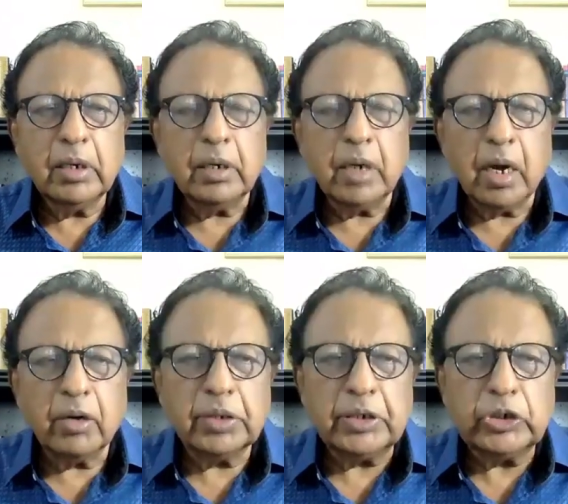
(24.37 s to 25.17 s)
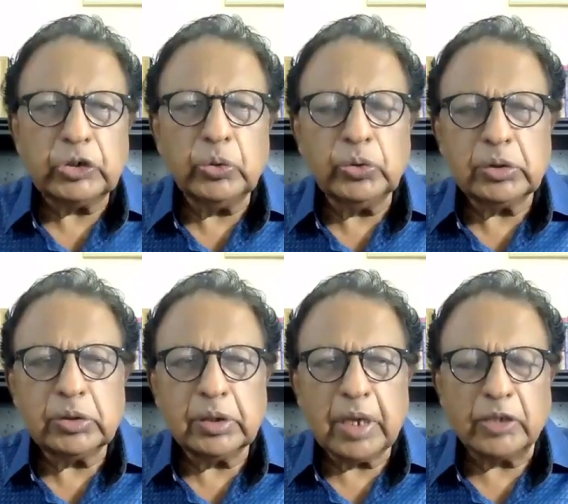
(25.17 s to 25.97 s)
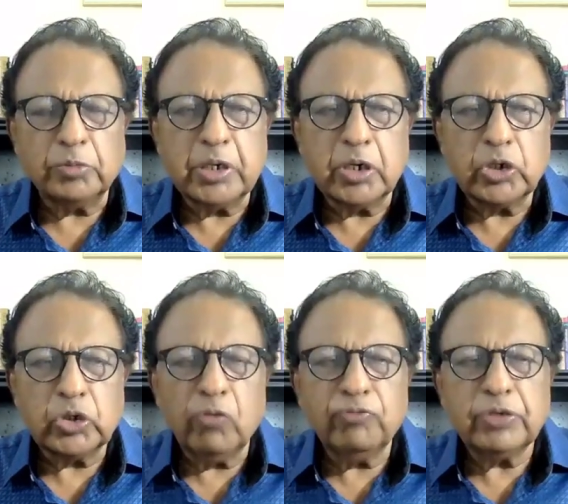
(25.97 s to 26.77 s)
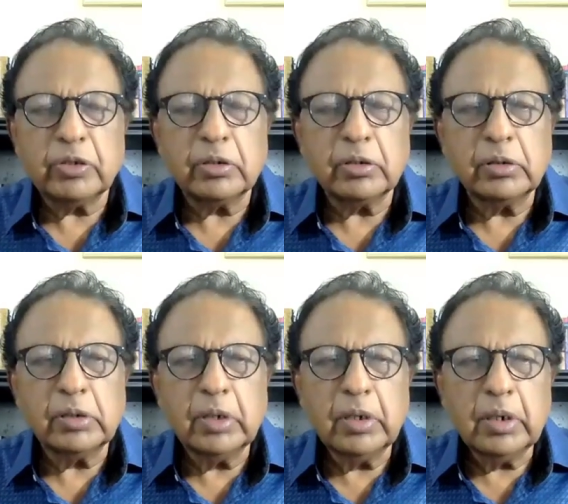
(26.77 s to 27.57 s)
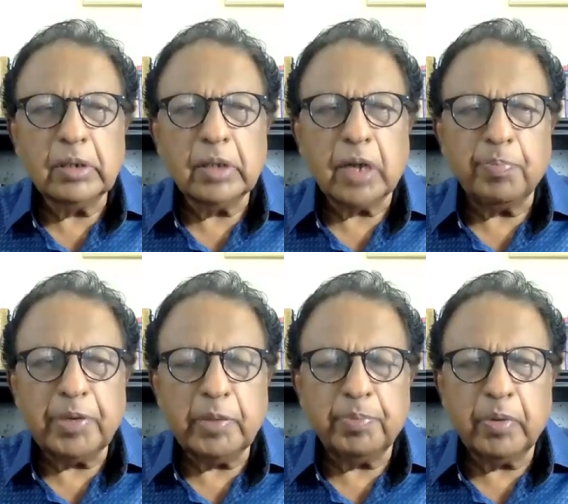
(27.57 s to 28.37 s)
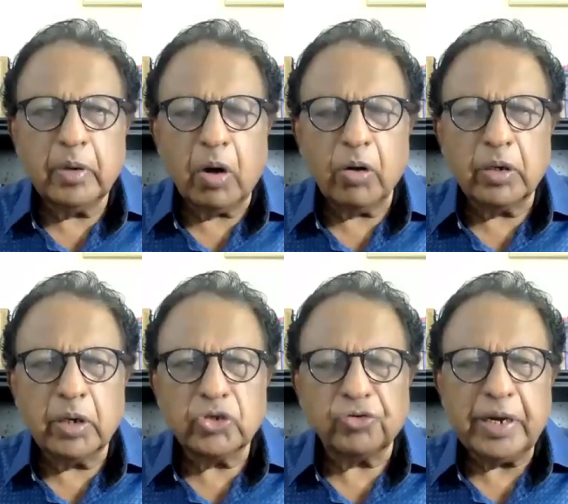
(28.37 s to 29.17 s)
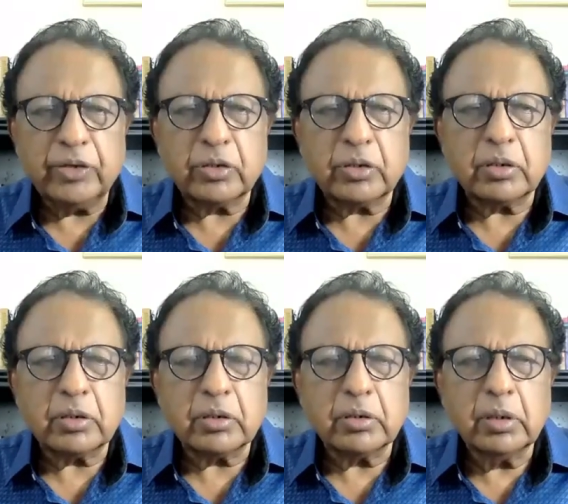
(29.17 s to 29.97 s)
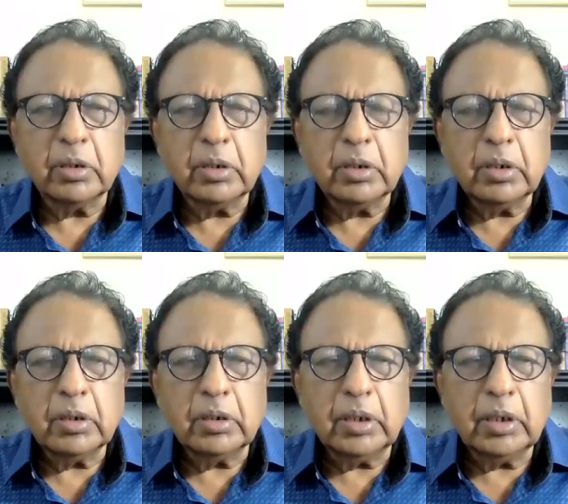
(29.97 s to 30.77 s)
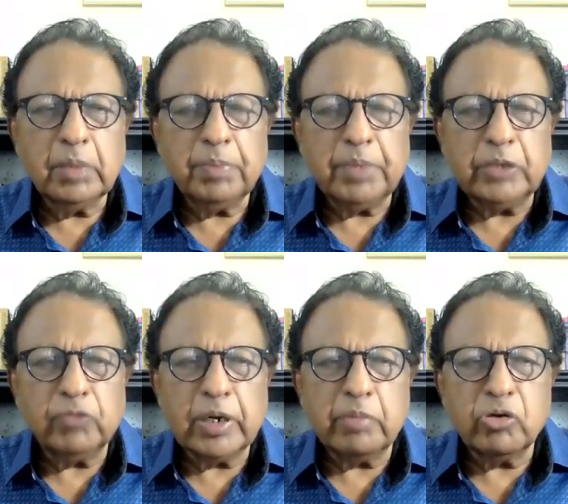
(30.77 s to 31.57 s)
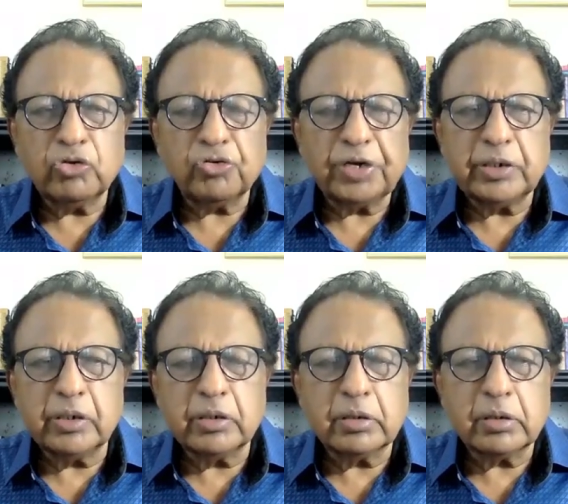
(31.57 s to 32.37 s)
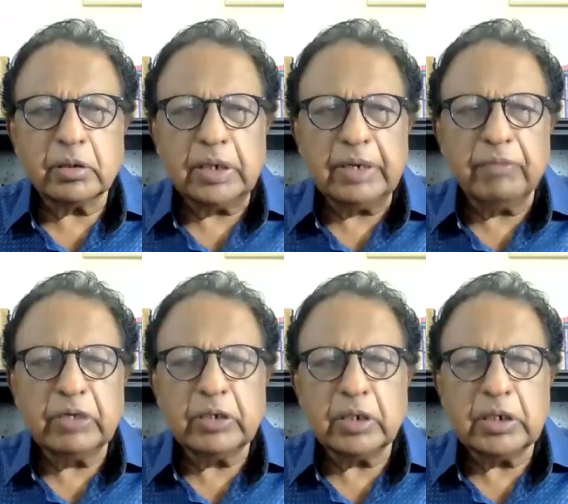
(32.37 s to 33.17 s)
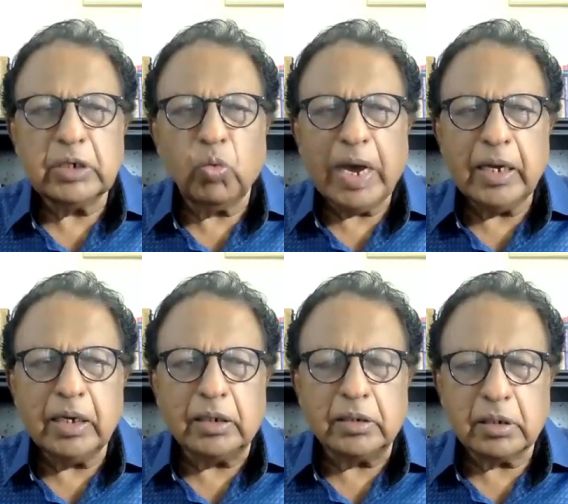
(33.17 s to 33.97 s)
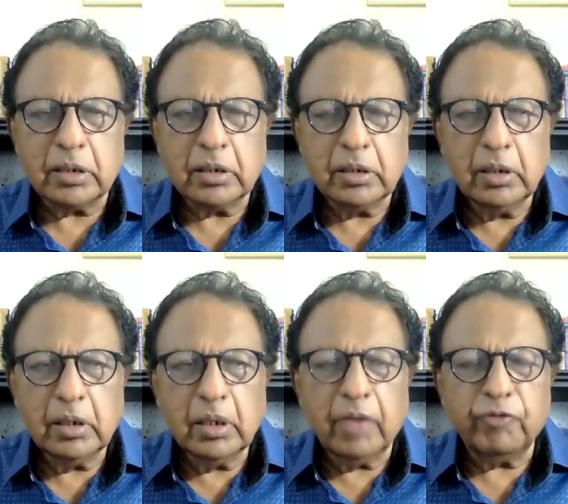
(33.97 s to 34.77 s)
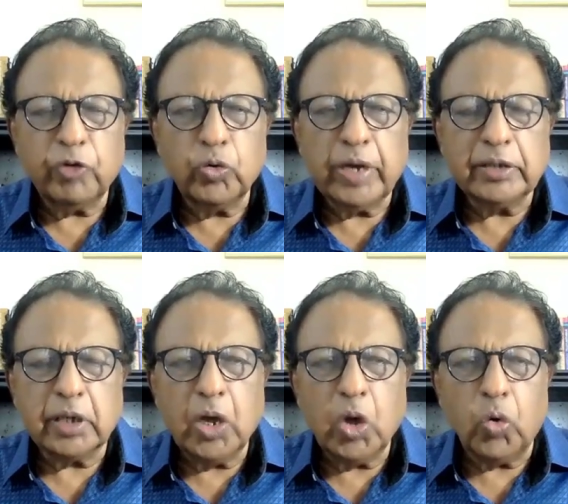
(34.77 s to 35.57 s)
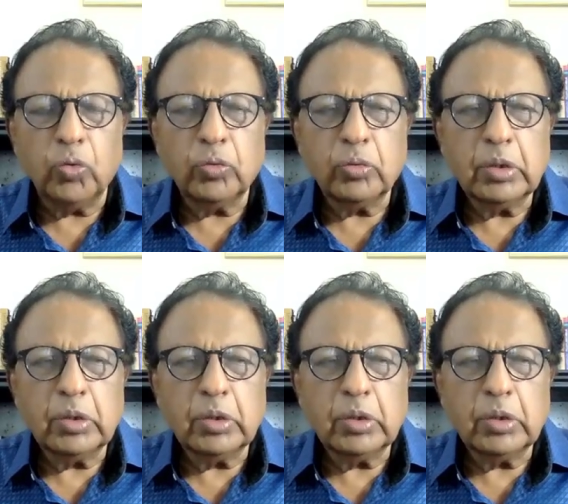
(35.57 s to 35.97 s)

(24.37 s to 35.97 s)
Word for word: None of the issues has been resolved. There are people on the streets. The peaceful demonstrations even turned violent a few days ago,